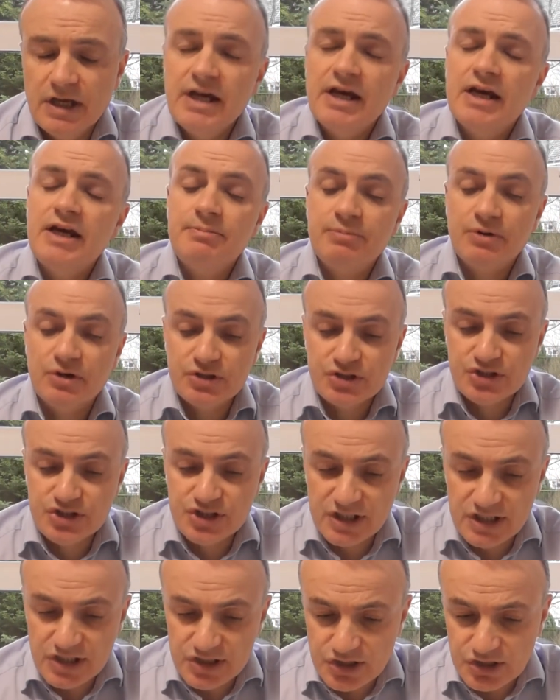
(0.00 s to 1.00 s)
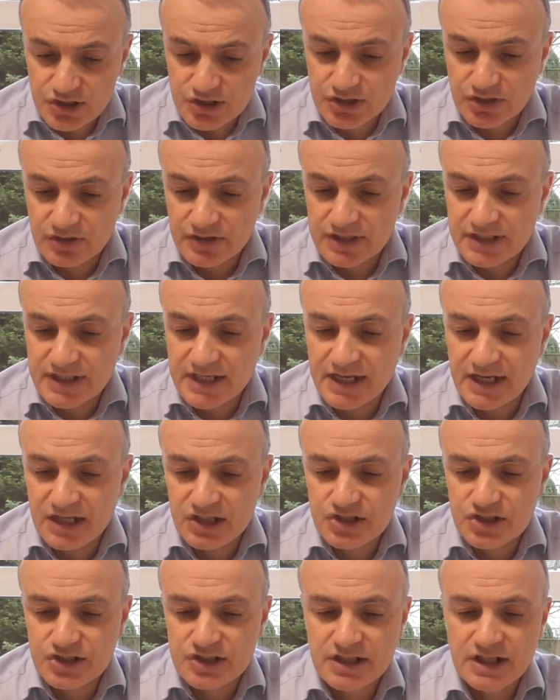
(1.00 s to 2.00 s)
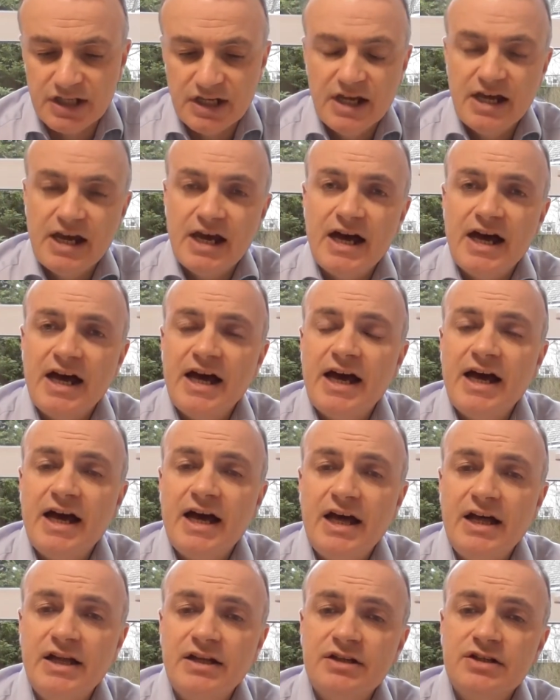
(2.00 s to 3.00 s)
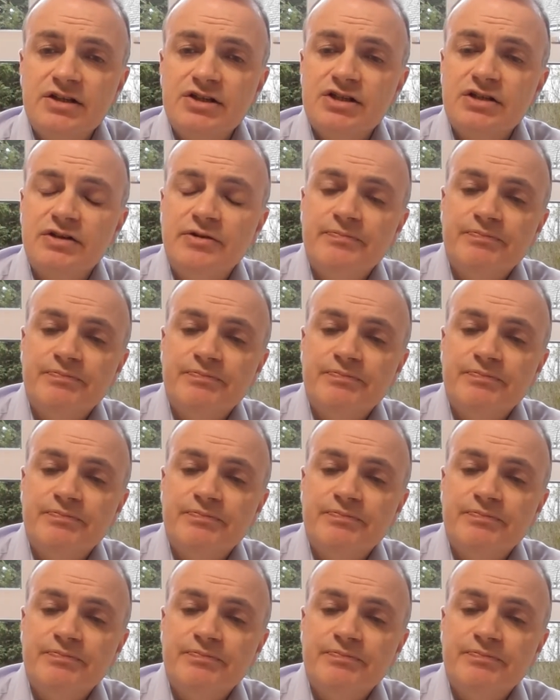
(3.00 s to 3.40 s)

He put Jesus to the test and